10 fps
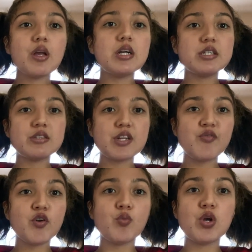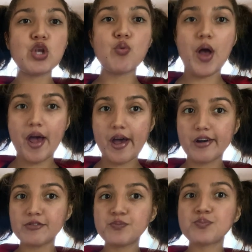It's different when you
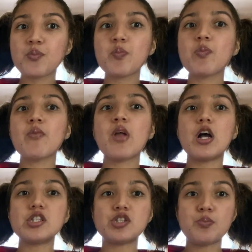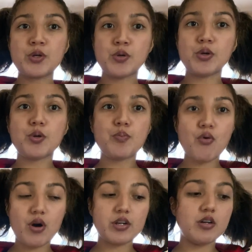have a superior
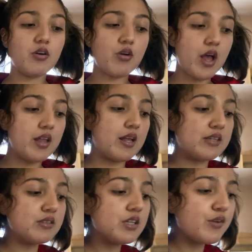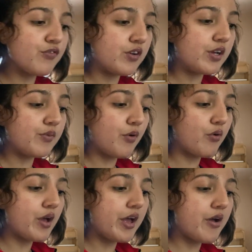partner, okay? That's different,
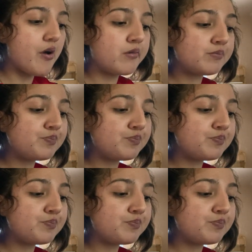okay, y'all?